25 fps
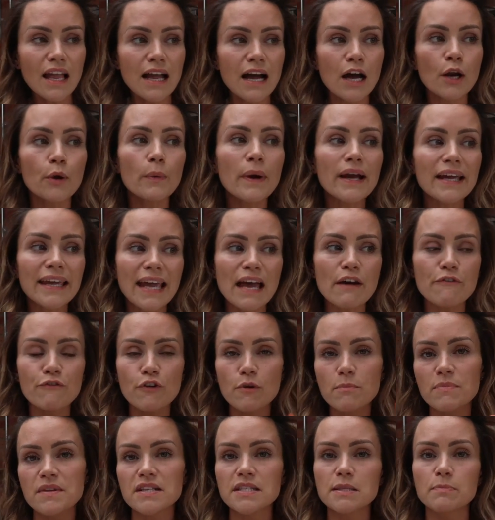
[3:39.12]
How do I get
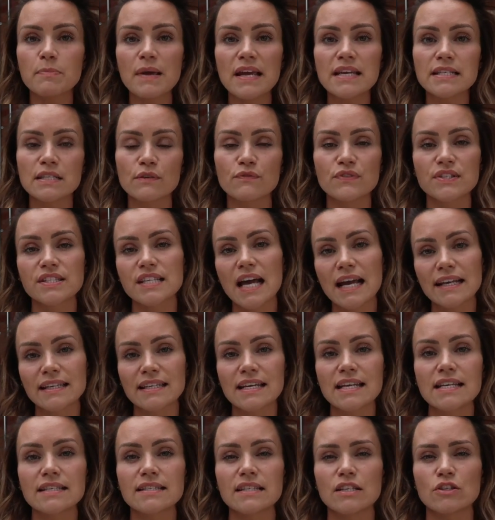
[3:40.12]
from this space of
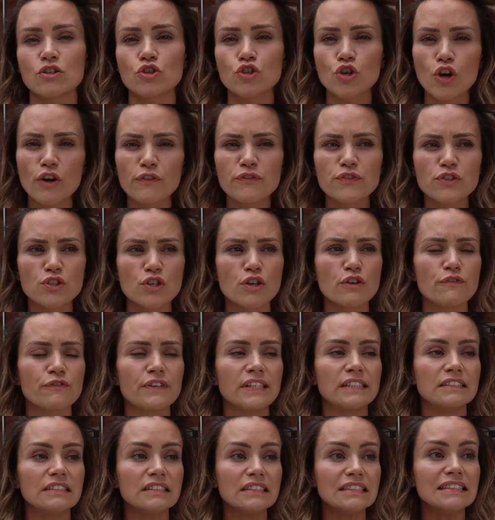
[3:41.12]
sadness and tough stuff
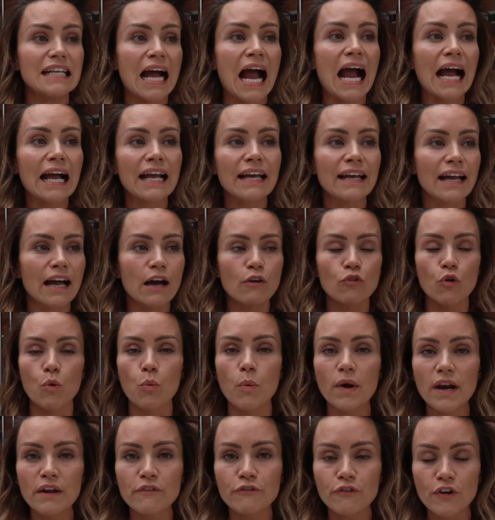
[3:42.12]
and anger or
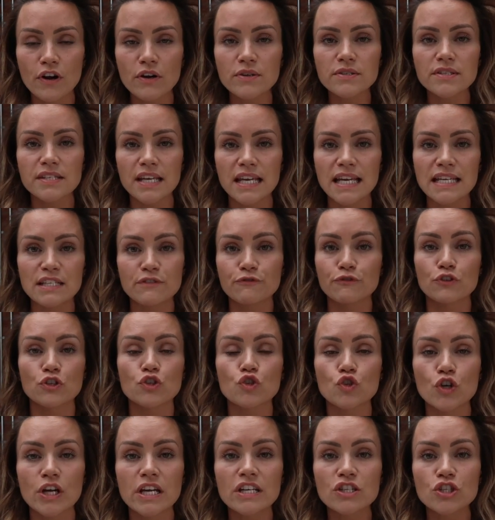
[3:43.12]
whatever else it is,
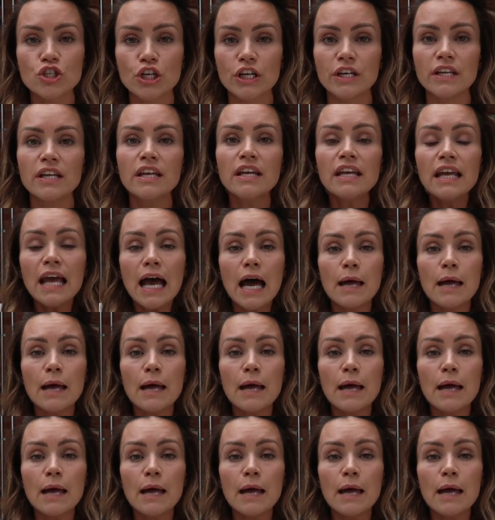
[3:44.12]
frustration,